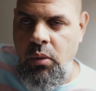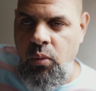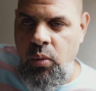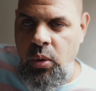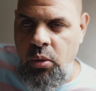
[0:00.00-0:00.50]

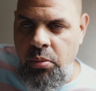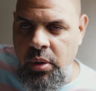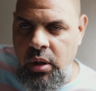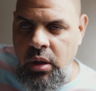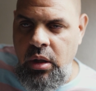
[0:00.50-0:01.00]
will
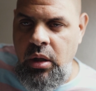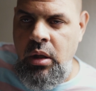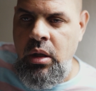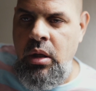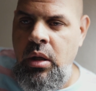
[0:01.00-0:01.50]
be
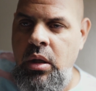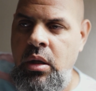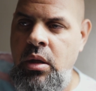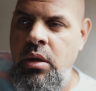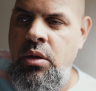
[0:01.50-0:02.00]

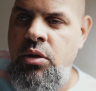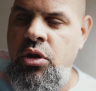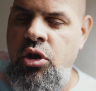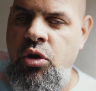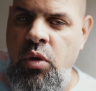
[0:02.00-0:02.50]

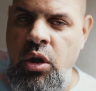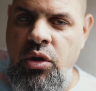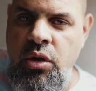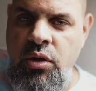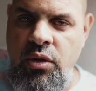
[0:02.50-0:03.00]

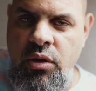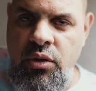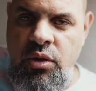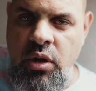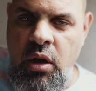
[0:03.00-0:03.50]
situations
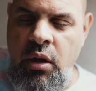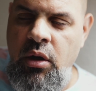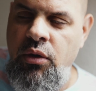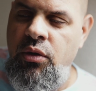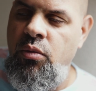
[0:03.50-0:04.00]
and
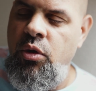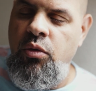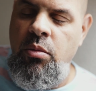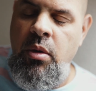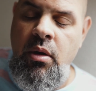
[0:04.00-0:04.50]
scenarios in
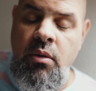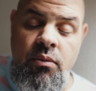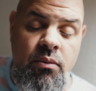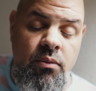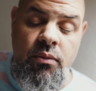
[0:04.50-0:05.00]
which we may
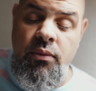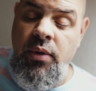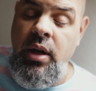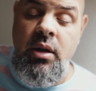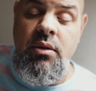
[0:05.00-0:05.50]

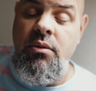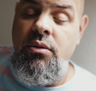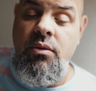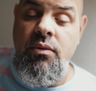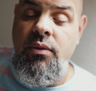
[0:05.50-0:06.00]
find it
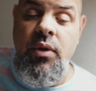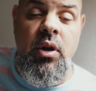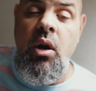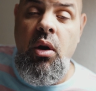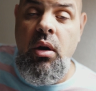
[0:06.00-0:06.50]

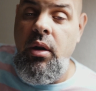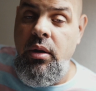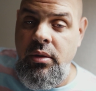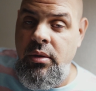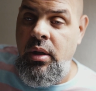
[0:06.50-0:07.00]
very
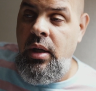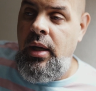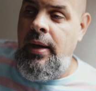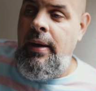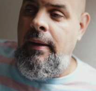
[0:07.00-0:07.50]
hard.
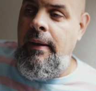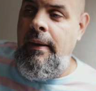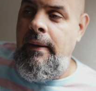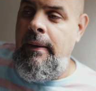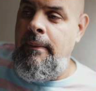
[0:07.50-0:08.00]

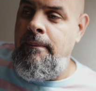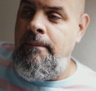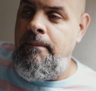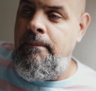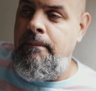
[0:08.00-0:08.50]

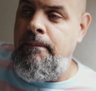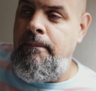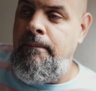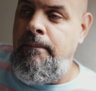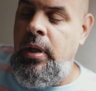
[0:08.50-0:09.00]
And
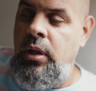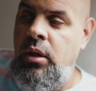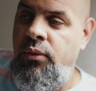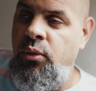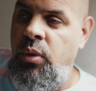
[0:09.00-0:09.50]

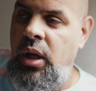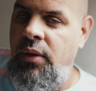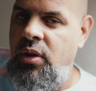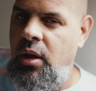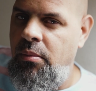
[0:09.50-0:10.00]
therefore, we
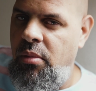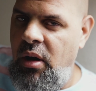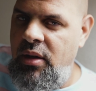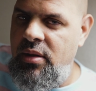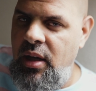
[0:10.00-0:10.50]
have to
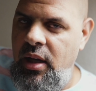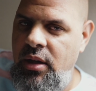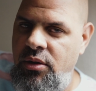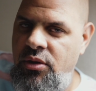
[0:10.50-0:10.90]
embrace that